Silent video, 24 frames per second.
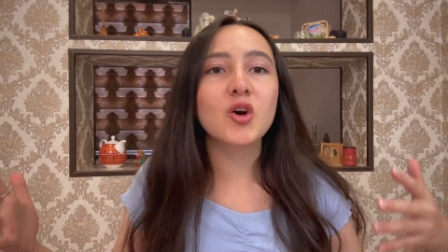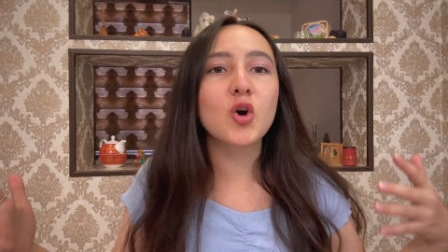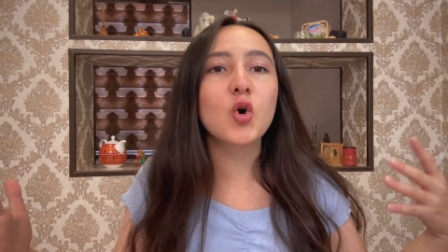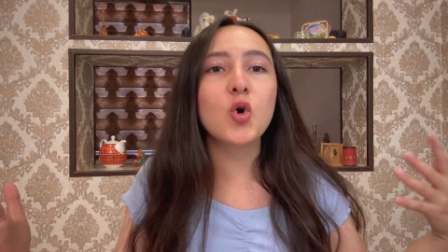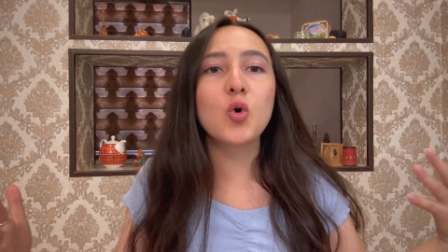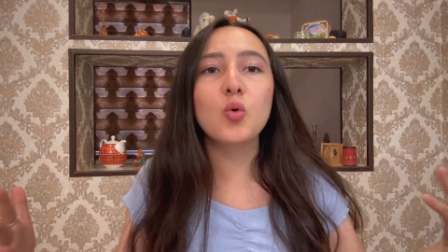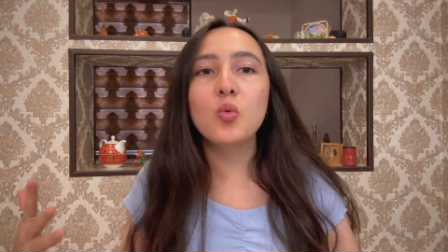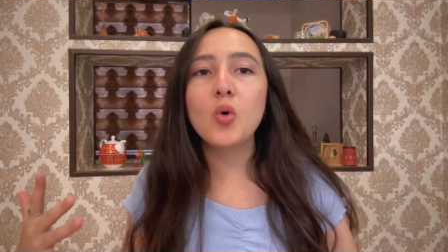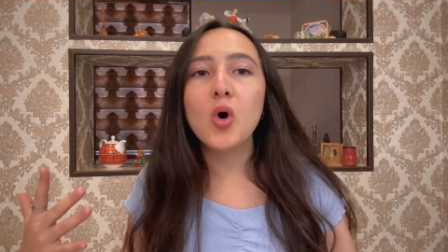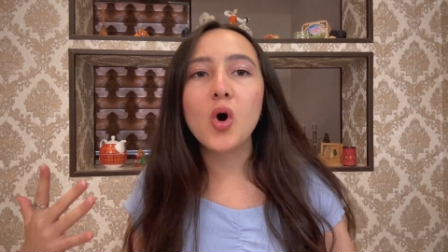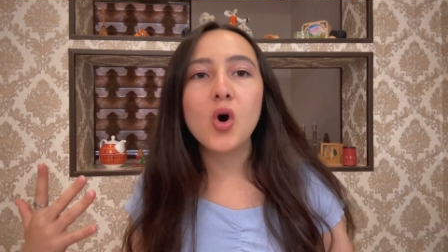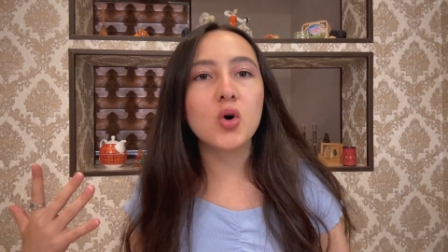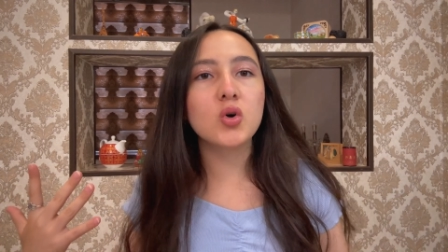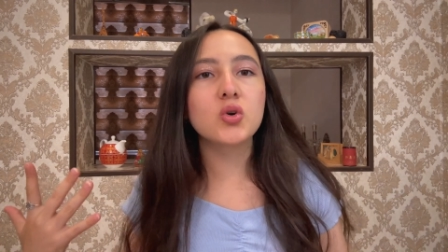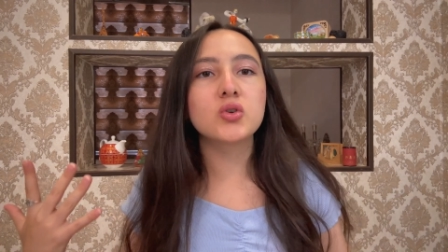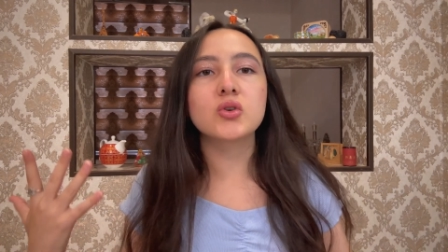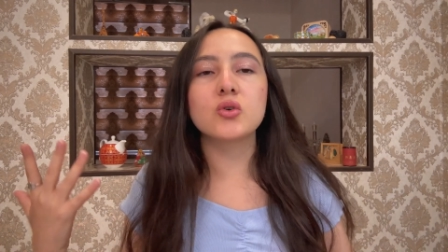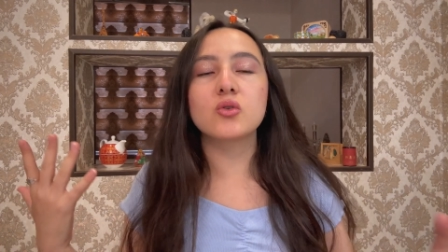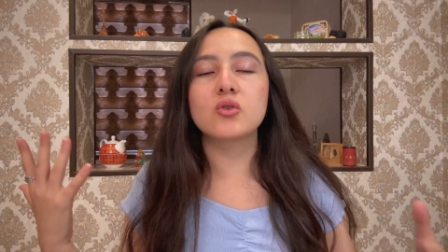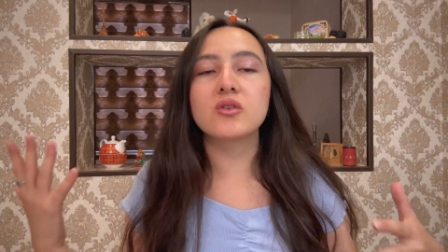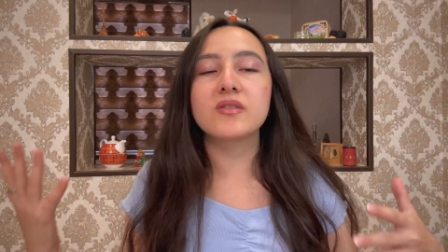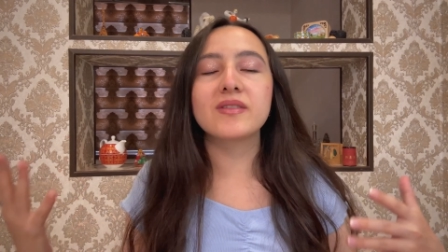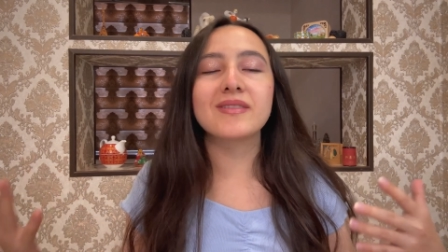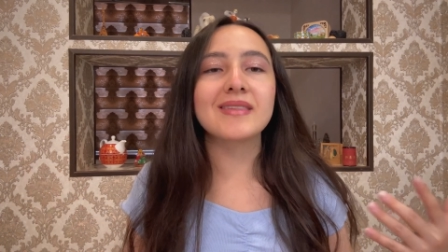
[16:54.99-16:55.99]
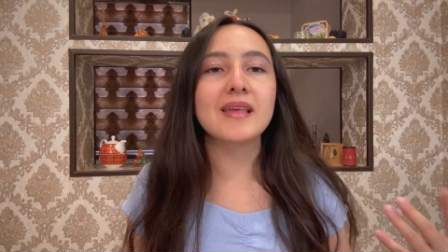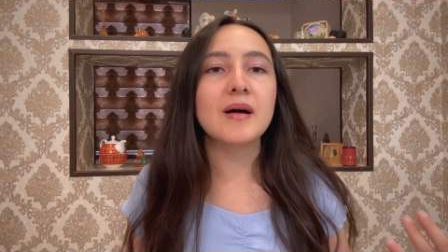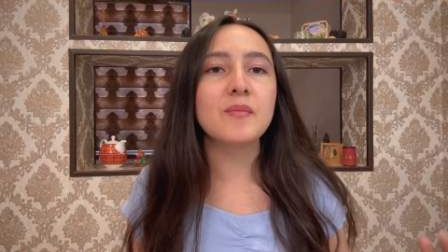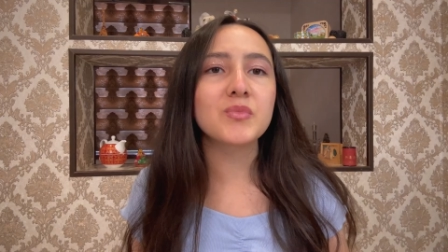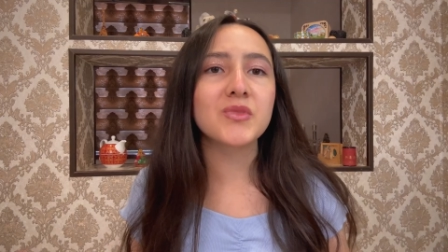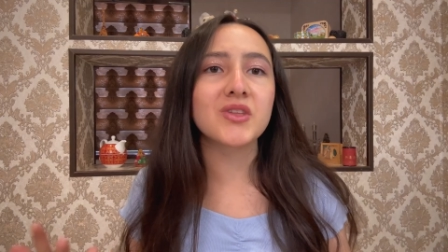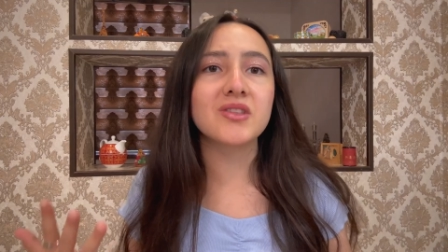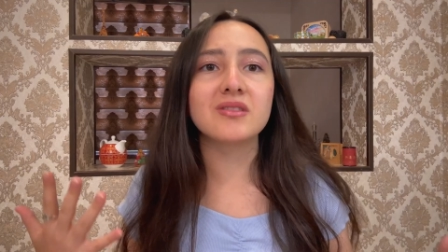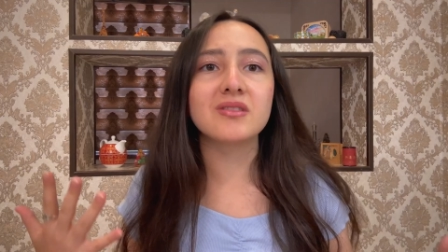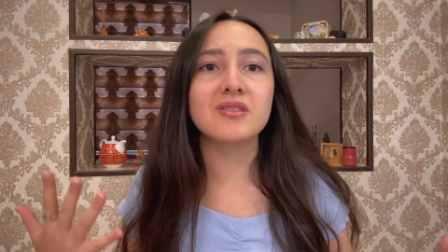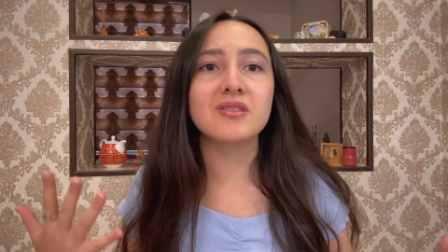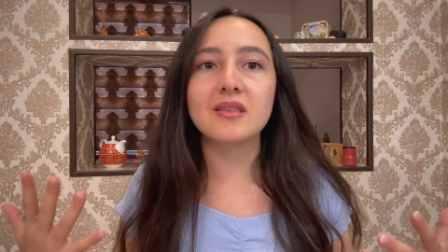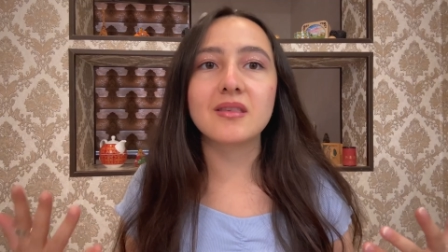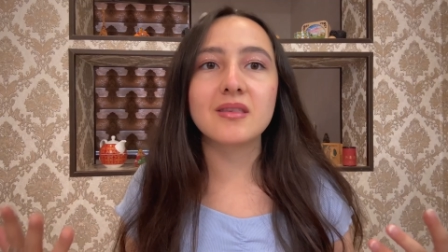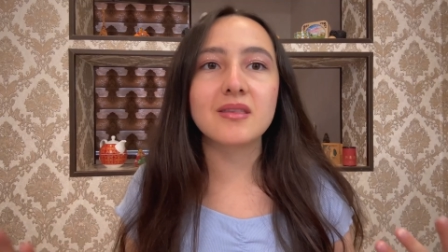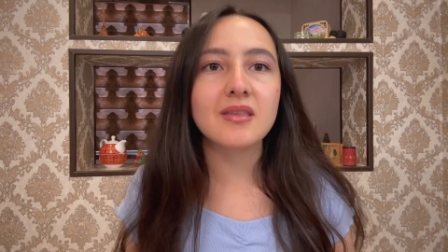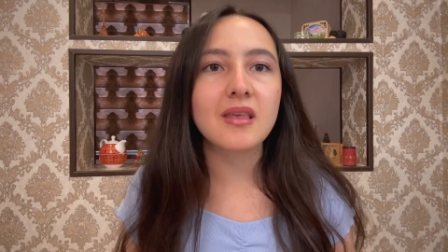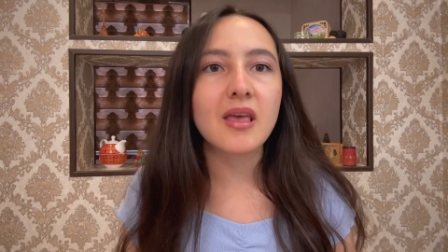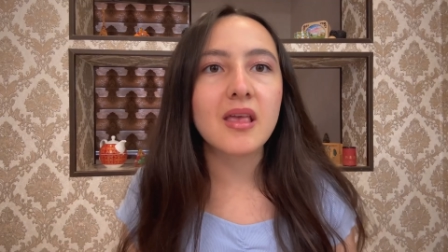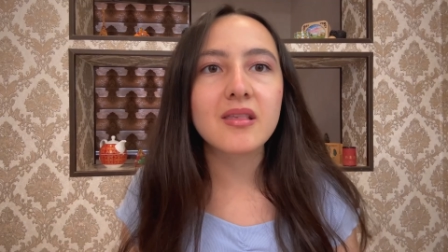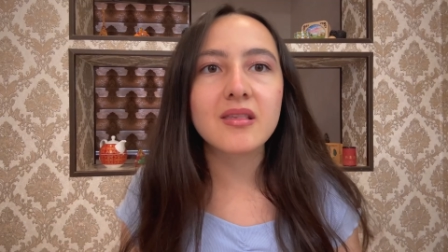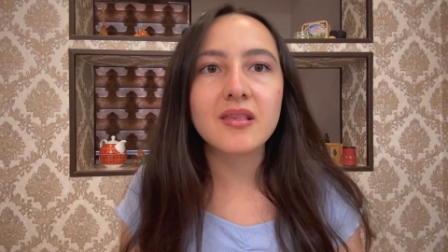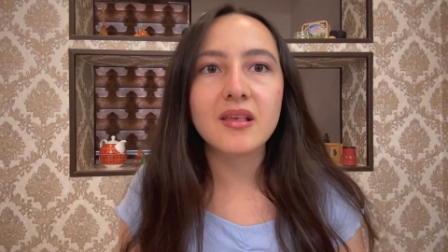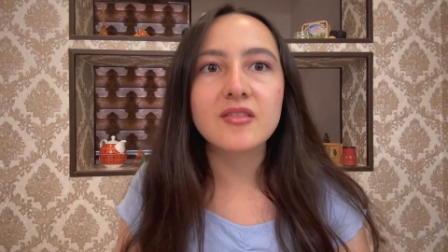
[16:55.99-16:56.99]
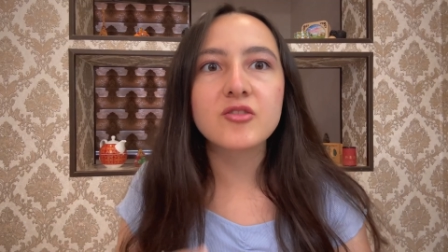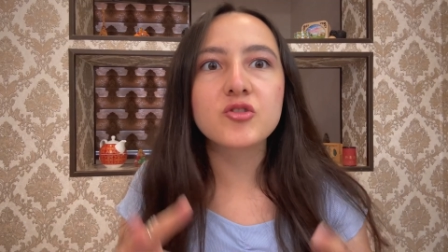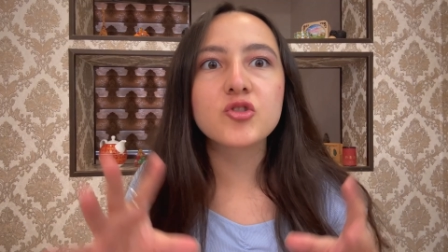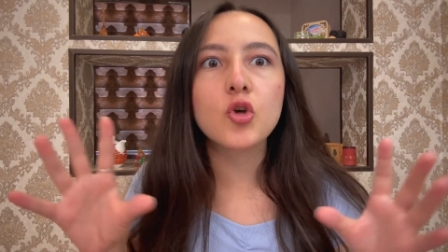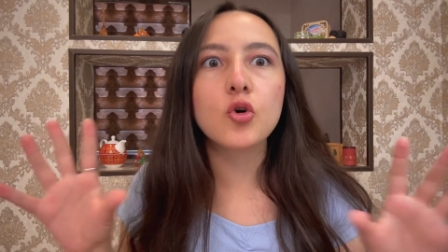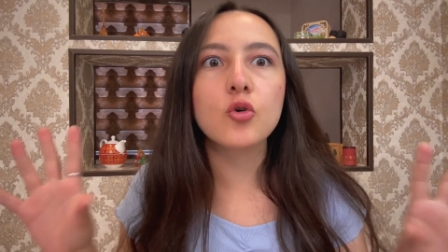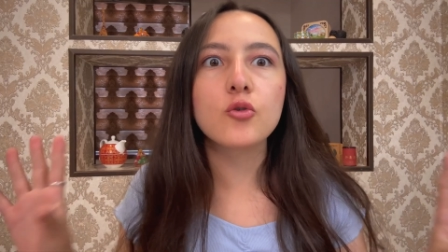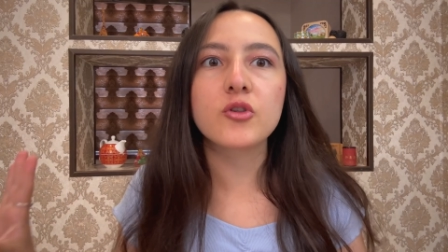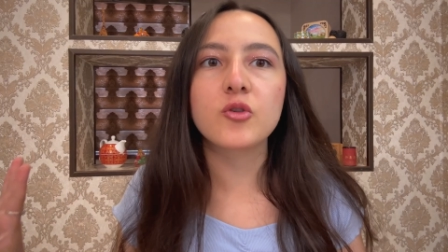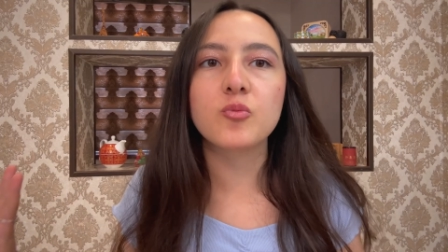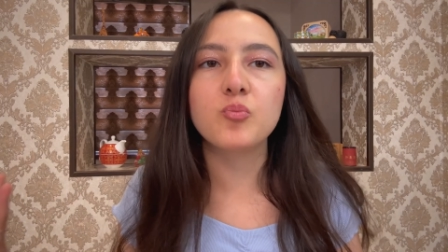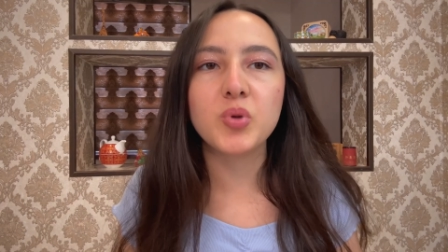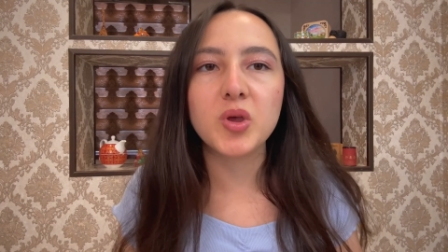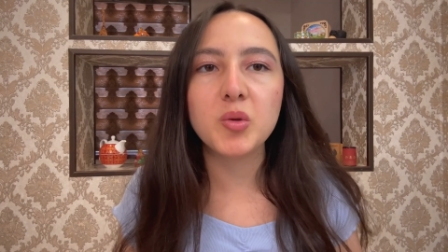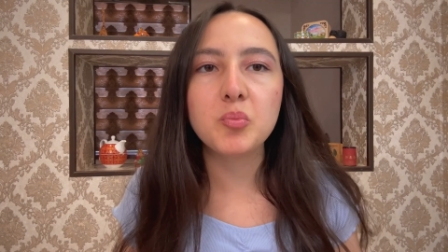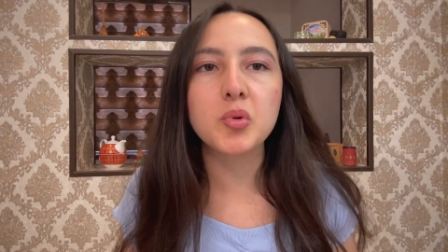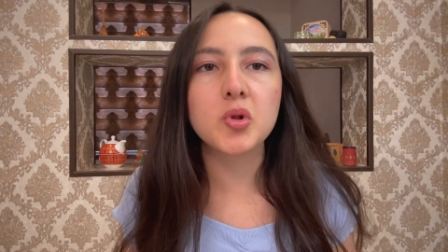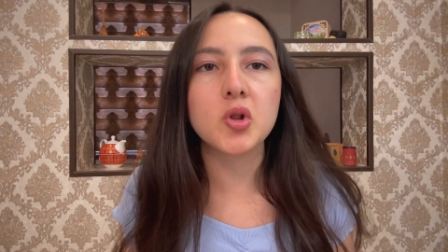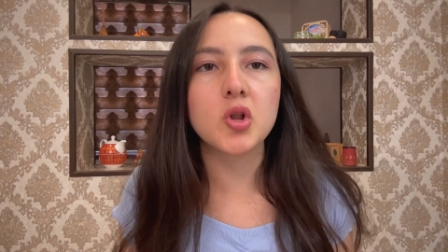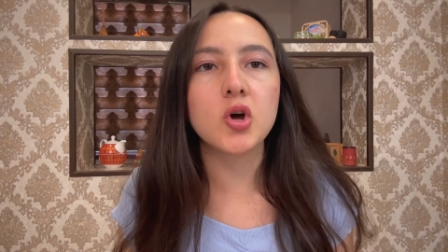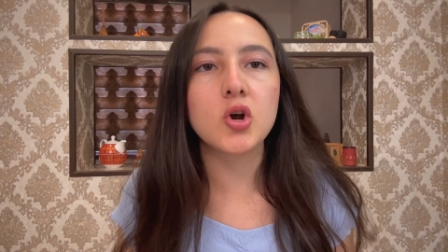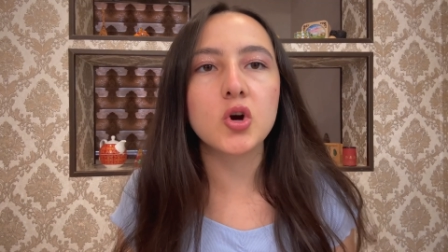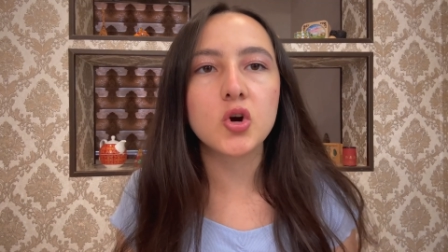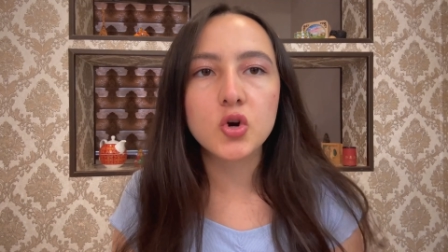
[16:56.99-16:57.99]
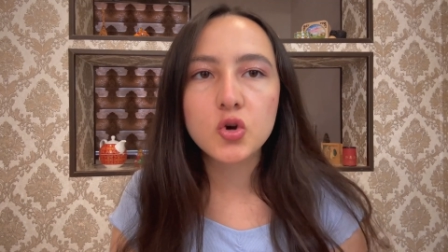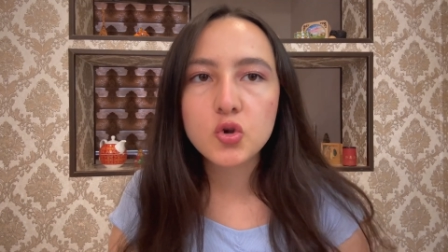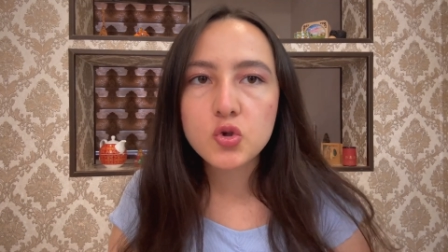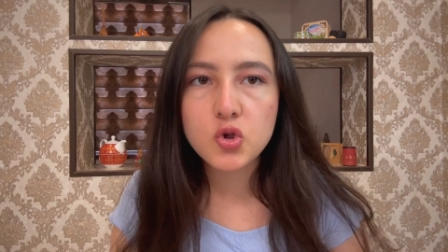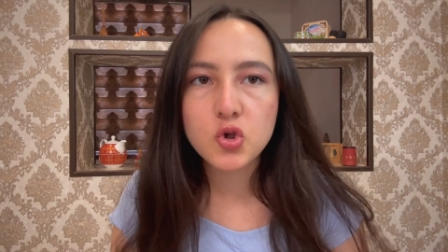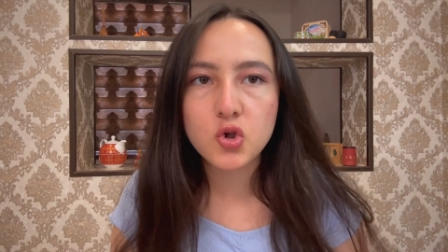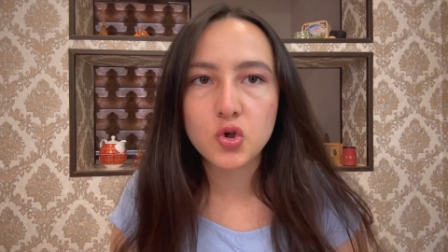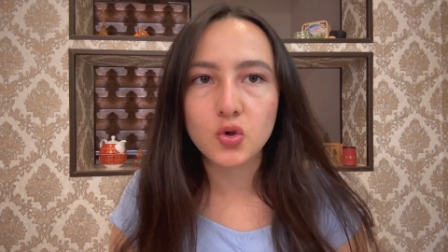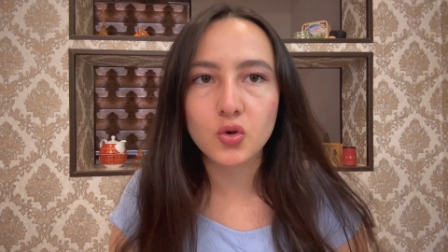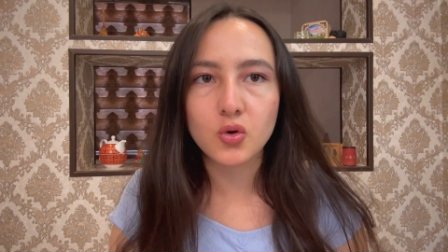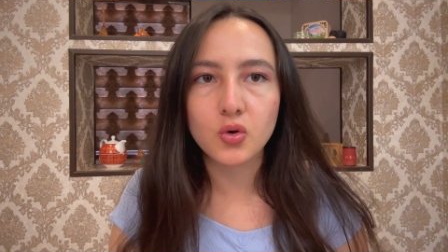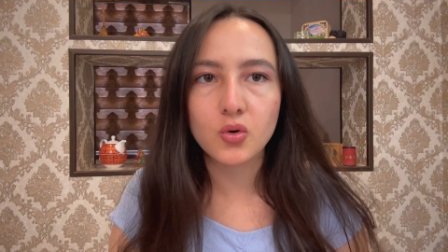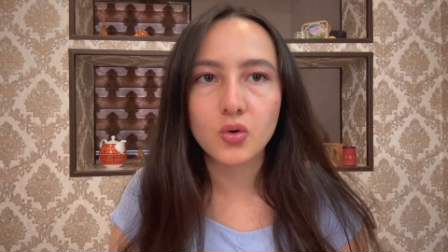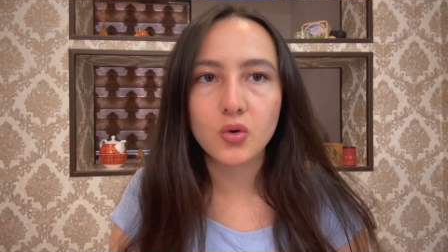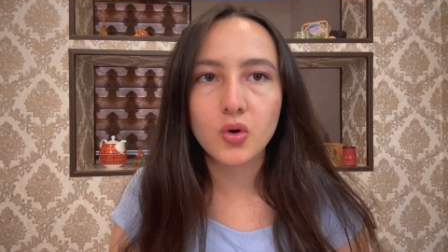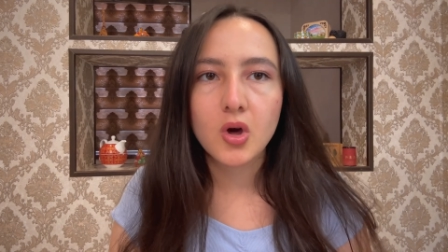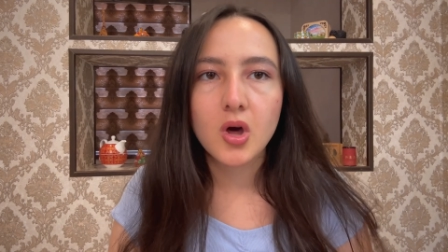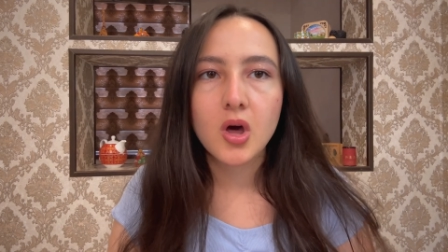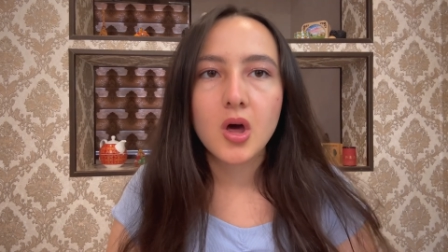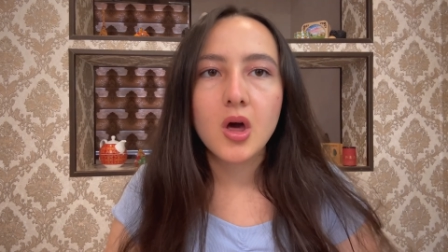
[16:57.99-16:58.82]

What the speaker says: quote or something that says that those people hurt you.